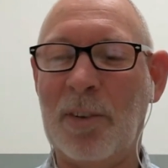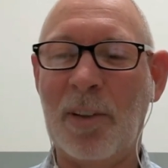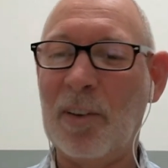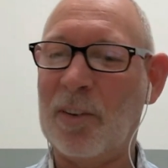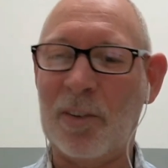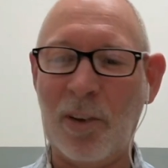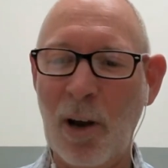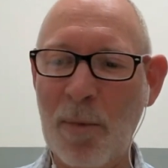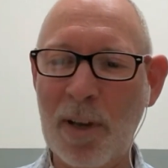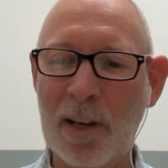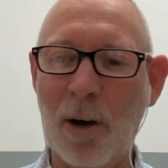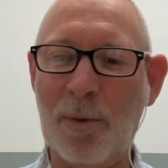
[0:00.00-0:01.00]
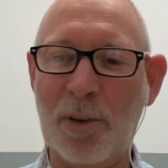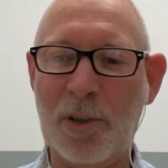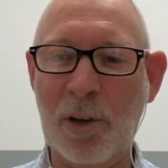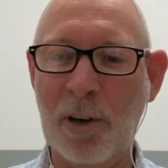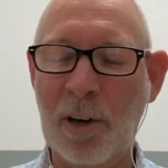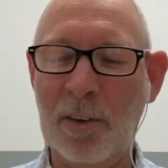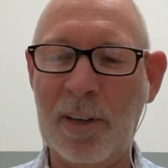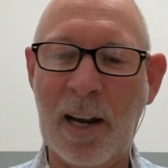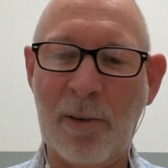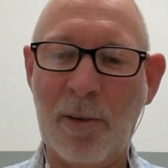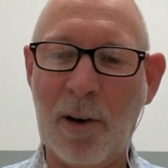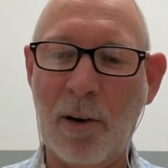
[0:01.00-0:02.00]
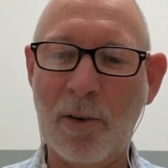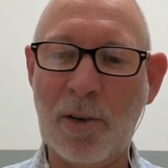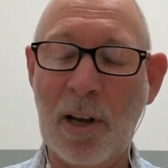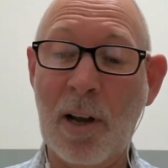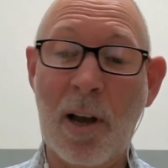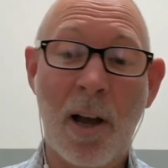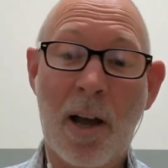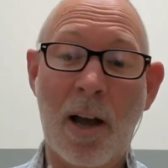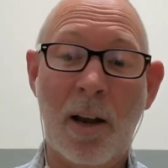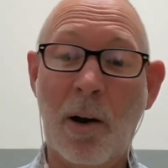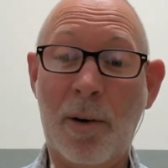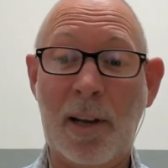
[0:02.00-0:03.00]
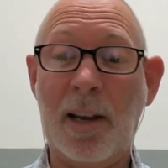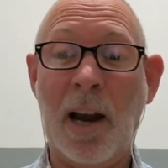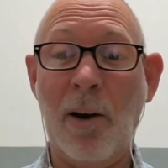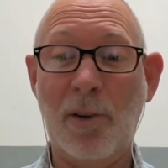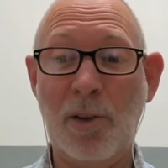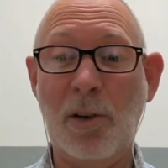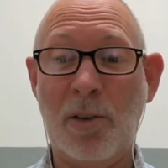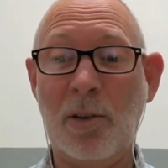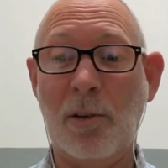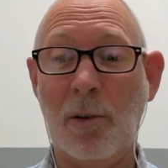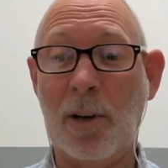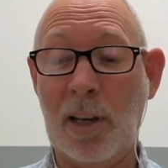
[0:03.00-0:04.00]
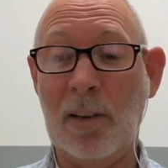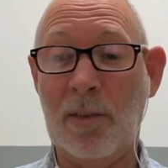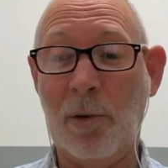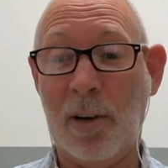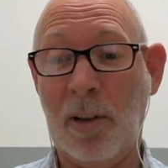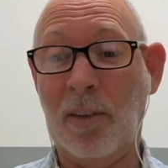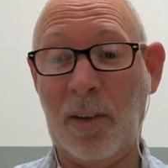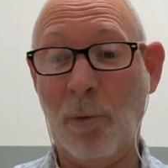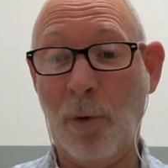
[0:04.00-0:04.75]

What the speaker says: So there's so many opportunities in agriculture, and I would encourage you to look into it and see